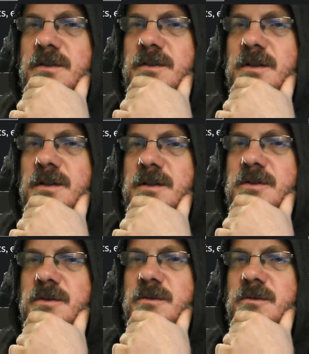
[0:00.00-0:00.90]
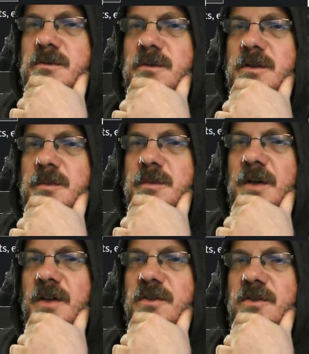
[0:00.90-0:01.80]
they just want the
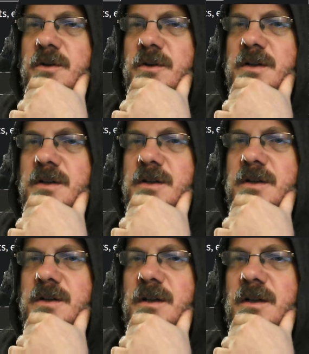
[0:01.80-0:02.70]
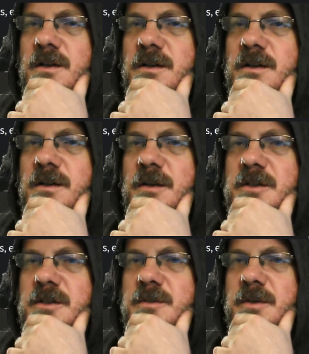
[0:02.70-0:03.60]
path to where it's at.
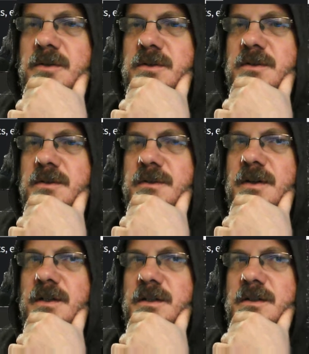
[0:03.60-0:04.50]
db.posts.find.